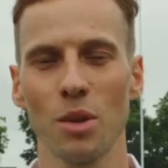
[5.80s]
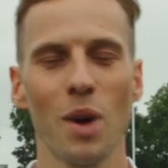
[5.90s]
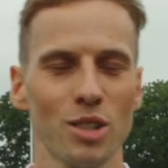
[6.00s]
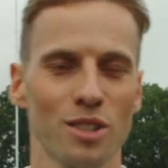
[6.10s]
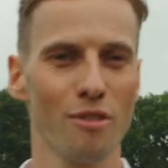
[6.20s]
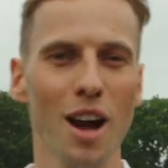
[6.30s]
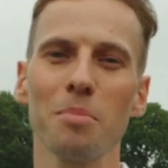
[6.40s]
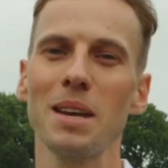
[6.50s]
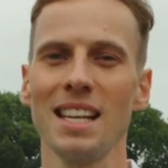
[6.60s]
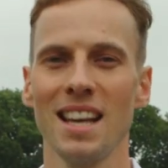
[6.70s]
the worlds of
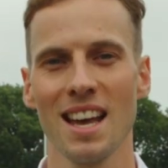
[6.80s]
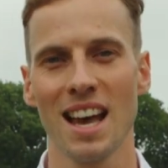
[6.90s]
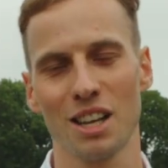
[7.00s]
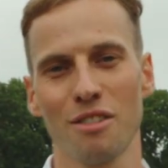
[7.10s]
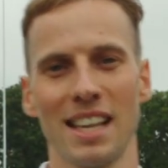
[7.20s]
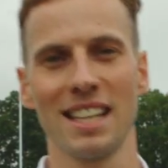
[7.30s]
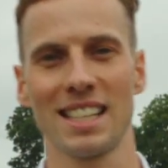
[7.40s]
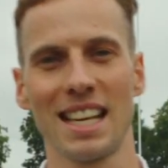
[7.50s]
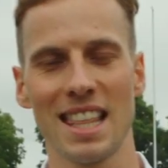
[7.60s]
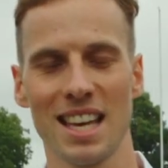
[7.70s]
rugby and cricket
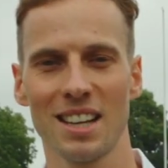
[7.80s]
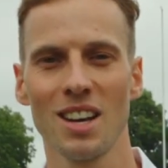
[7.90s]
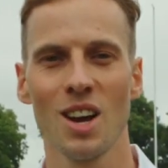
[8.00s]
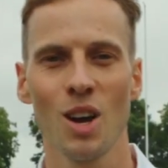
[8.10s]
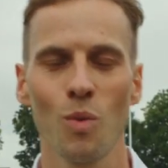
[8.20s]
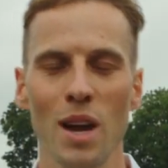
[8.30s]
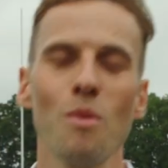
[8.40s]
together. We're